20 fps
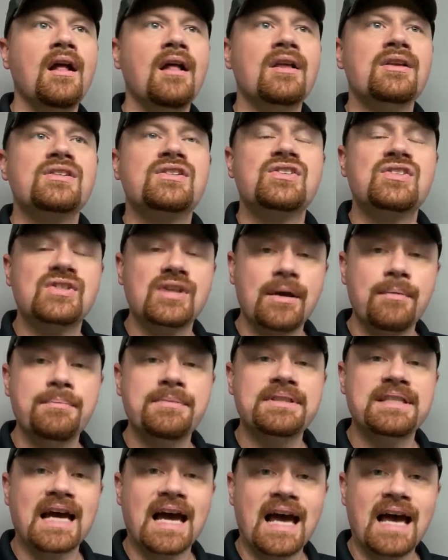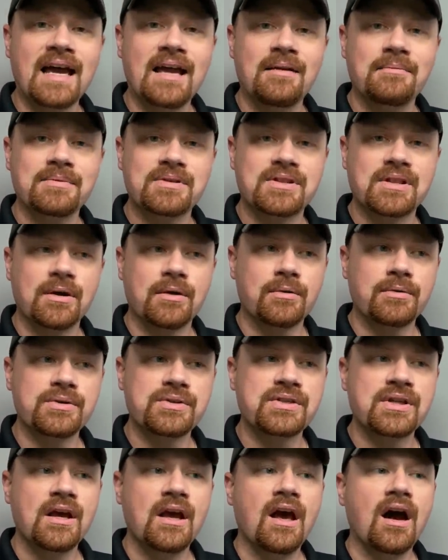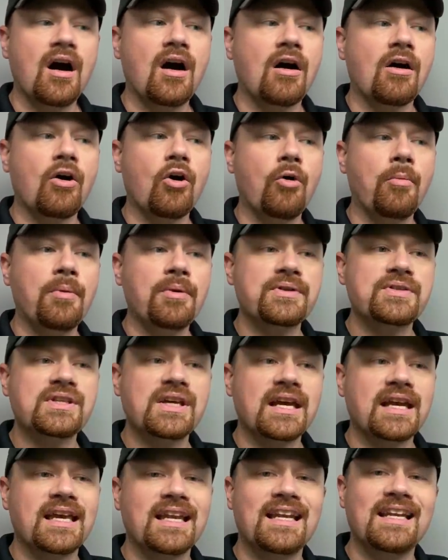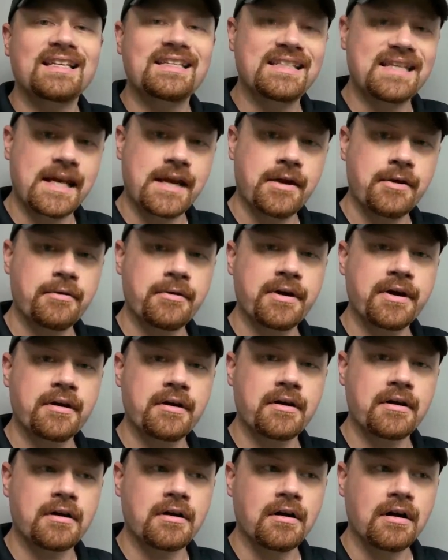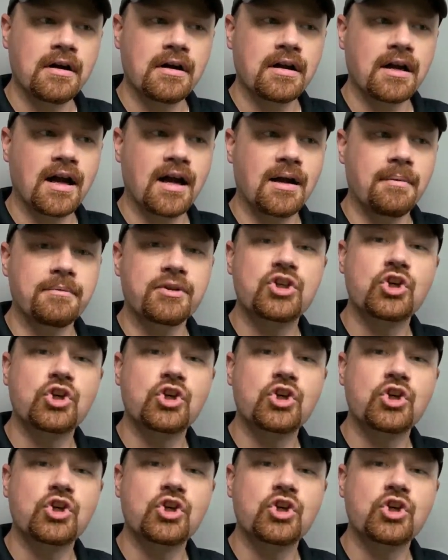Sometimes those are almost like an interior um,